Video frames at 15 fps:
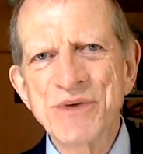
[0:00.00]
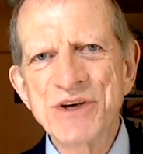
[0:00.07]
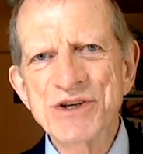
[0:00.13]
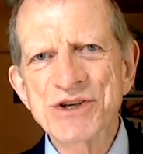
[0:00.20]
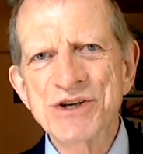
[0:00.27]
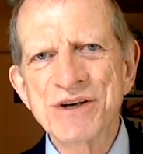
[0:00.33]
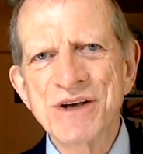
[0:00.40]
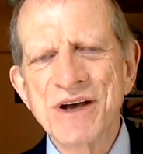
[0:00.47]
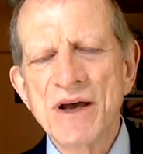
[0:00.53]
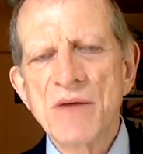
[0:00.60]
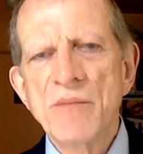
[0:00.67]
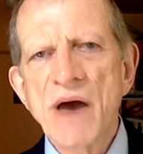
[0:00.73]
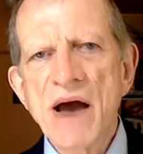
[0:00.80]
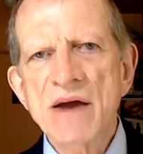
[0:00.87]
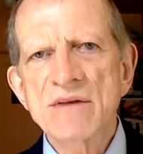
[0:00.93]
Commission
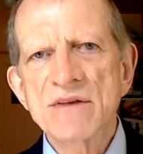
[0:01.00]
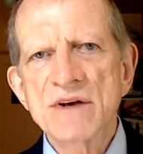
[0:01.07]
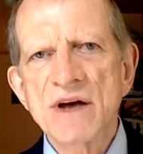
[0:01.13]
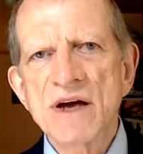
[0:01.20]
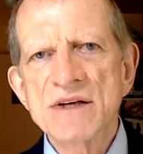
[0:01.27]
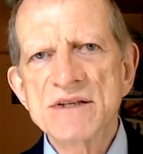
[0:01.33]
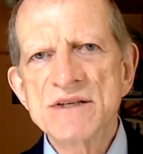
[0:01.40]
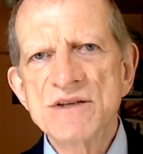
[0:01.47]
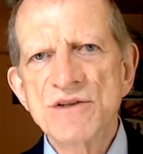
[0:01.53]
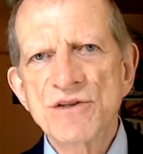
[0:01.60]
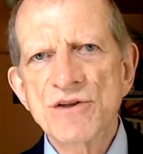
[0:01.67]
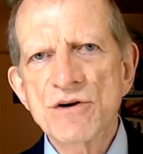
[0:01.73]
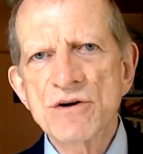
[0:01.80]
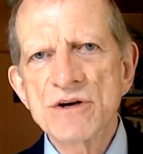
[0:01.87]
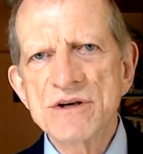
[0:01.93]
back in the
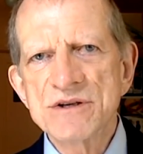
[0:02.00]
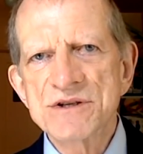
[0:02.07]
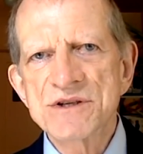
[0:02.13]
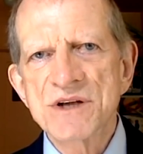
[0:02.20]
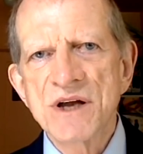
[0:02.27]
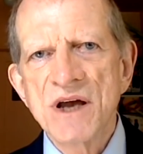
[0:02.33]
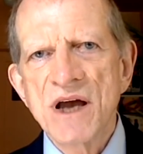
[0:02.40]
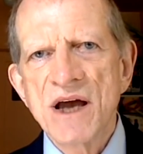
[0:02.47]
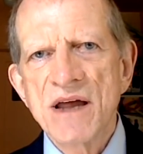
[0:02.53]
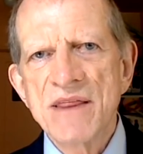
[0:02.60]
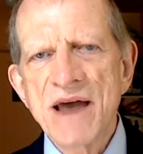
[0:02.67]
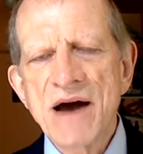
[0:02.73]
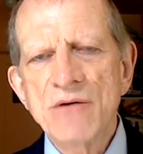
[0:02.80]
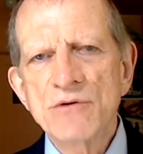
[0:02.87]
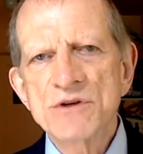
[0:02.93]
1930s, and
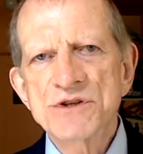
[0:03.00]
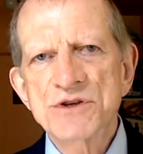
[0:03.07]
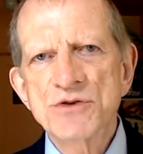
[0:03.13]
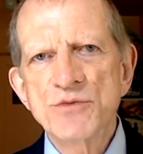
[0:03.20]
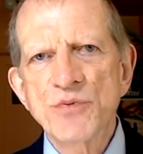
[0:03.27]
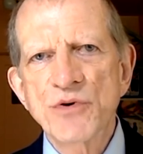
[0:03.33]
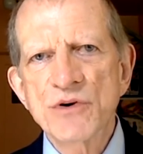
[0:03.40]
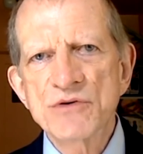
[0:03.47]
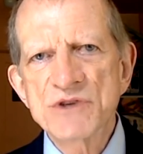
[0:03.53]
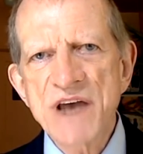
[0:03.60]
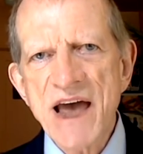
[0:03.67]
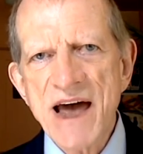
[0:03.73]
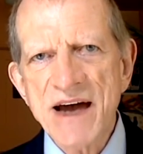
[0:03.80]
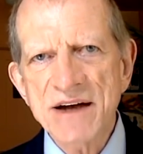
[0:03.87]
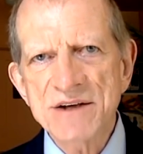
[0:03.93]
that was to
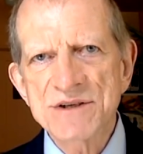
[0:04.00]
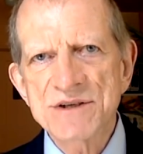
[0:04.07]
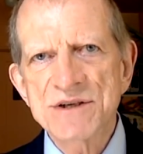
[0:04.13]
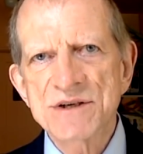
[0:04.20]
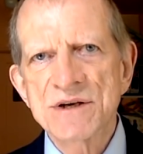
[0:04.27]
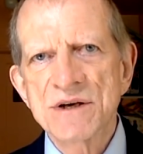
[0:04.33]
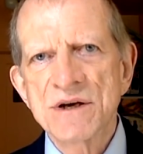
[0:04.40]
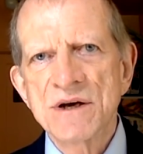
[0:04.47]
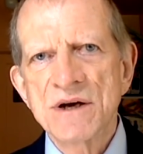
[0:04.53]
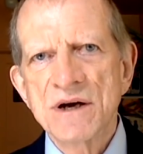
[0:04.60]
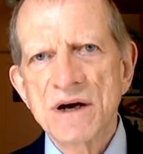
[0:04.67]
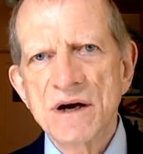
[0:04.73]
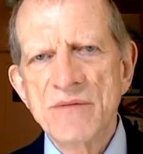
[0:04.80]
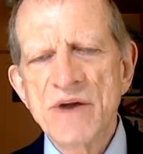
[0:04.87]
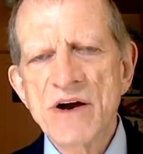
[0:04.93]
protect
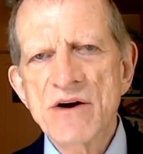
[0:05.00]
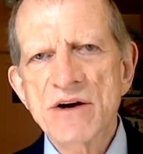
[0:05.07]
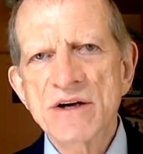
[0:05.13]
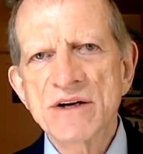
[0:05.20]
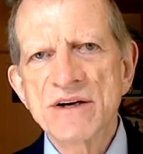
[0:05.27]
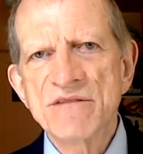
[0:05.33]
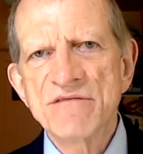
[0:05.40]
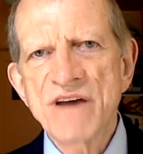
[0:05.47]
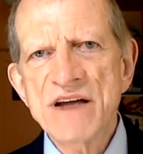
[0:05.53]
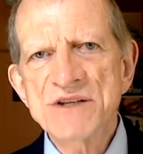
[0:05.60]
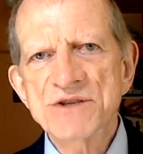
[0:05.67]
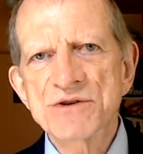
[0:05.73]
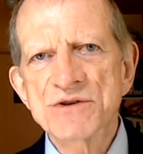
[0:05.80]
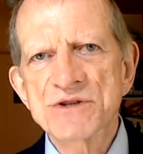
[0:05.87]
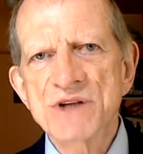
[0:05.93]
American
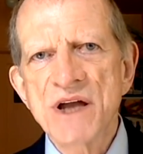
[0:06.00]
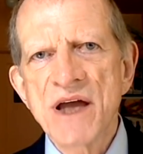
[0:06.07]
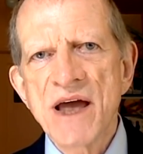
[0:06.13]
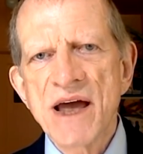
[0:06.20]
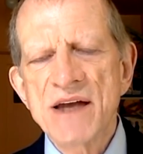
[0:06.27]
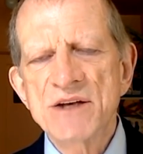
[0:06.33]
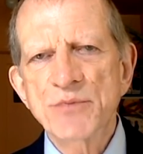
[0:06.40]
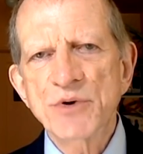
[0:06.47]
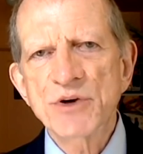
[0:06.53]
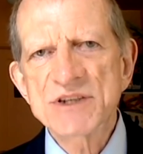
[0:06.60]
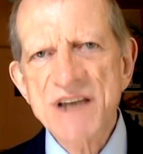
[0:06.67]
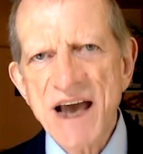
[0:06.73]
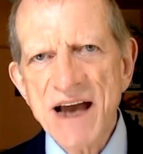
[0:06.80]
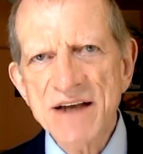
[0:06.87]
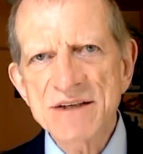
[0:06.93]
investors and to
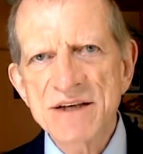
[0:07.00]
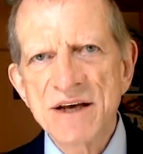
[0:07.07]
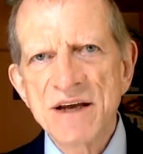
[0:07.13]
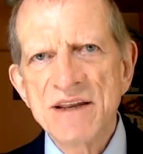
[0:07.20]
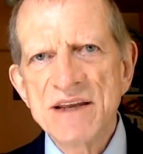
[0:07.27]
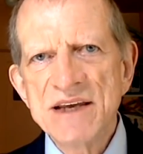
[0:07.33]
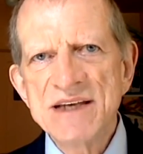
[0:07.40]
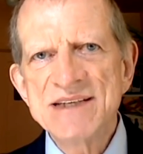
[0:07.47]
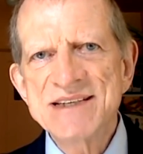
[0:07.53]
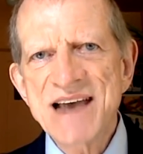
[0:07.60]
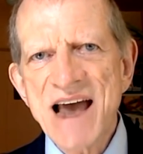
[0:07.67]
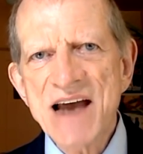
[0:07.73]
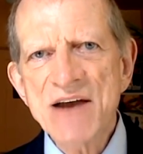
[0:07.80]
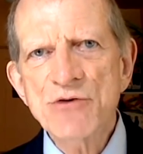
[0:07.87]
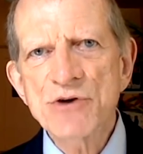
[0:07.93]
protect the
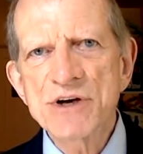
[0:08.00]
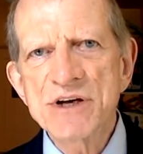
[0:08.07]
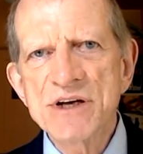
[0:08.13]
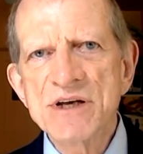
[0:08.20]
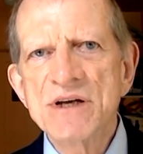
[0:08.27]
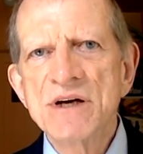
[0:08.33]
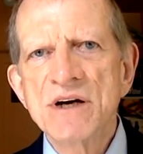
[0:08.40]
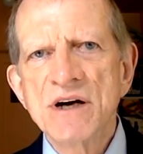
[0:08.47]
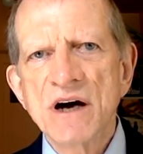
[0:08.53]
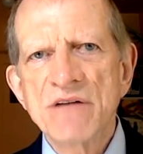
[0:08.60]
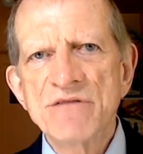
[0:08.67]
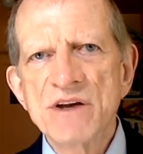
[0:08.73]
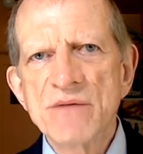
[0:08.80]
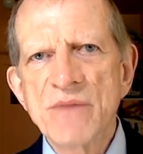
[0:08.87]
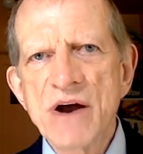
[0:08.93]
integrity
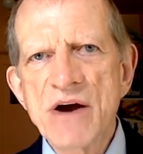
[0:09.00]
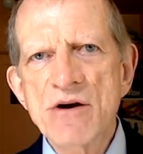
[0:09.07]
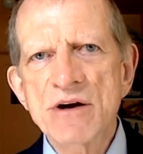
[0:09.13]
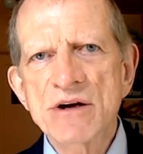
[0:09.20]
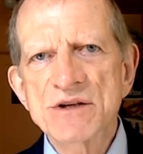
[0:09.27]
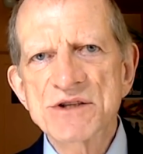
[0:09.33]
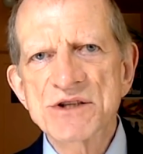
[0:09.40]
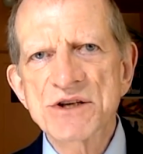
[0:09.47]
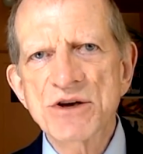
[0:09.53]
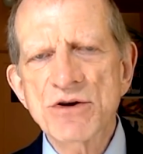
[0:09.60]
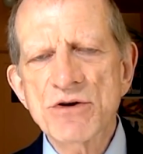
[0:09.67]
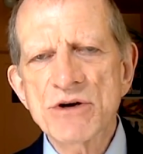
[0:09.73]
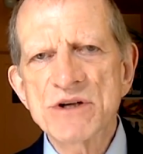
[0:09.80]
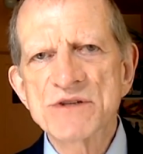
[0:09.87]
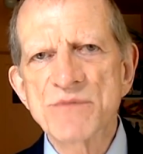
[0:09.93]
of the American
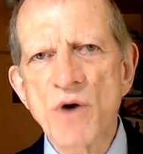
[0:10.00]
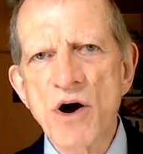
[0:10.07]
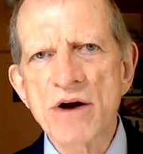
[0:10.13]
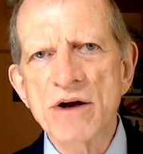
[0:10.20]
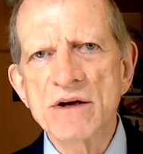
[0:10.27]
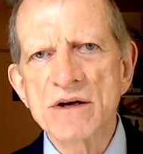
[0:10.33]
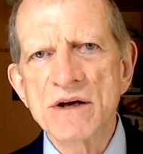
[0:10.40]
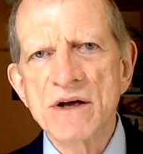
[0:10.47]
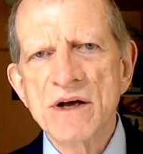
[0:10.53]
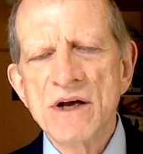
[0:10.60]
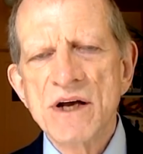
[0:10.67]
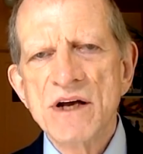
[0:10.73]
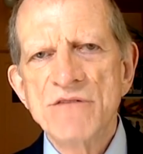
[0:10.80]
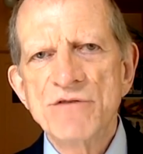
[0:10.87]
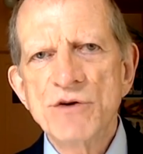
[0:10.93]
securities market.
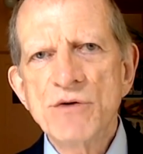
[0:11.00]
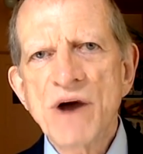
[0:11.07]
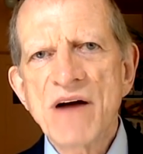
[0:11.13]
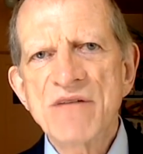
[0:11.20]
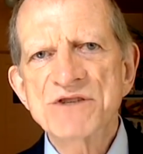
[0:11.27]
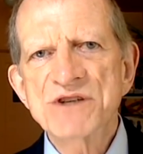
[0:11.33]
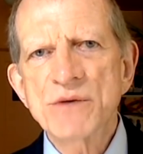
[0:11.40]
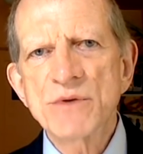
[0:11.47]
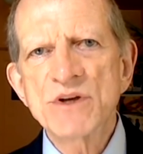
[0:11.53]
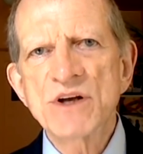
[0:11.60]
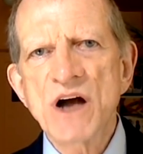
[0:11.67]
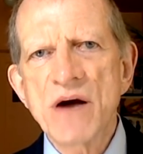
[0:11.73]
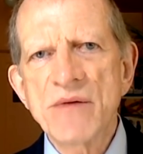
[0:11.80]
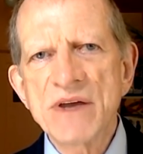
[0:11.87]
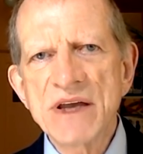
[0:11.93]
If you have someone
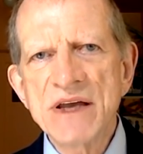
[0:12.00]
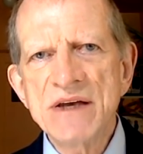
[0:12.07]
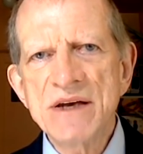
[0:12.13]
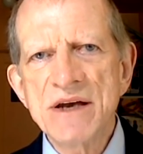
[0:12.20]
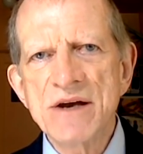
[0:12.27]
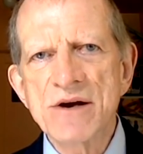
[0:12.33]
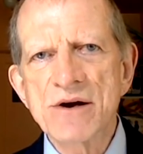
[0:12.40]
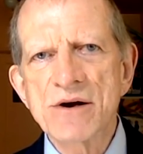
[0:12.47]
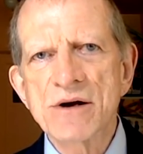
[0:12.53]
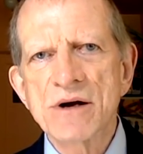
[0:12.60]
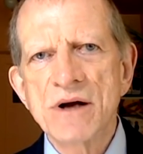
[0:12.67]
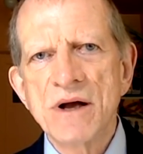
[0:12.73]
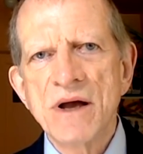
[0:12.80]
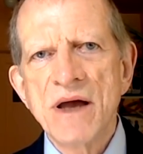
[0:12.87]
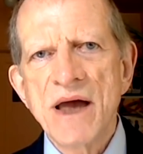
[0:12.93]
coming in here
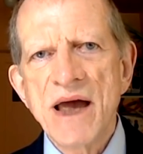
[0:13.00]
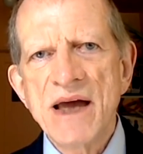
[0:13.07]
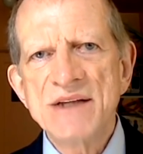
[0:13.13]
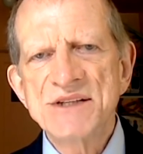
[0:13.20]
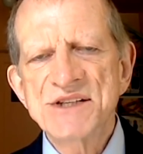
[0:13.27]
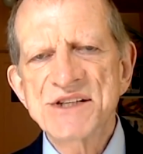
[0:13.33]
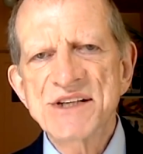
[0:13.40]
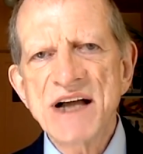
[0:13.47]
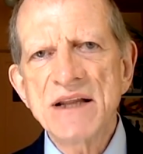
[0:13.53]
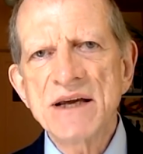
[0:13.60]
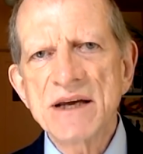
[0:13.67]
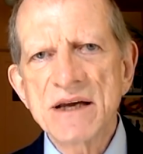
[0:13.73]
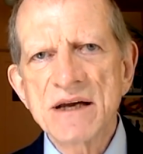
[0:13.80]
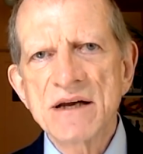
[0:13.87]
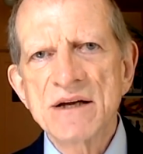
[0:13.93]
and
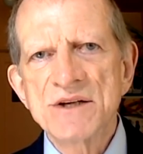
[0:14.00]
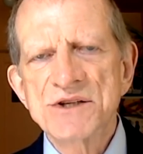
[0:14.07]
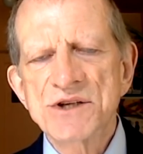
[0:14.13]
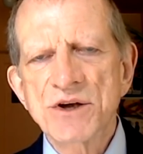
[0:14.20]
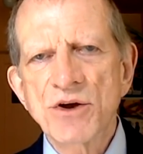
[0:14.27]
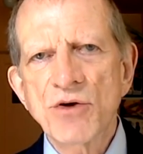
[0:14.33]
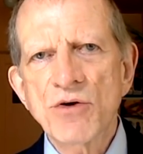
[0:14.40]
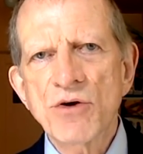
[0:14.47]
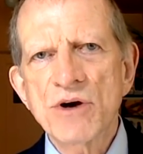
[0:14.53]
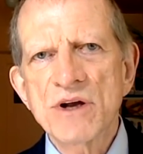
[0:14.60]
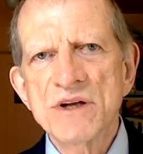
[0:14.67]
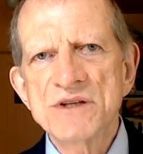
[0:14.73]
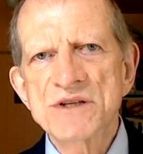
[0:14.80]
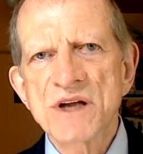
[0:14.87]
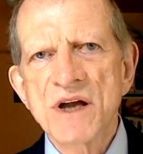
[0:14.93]
selling
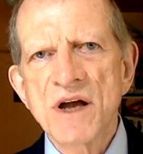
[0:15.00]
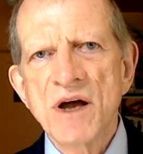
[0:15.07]
securities,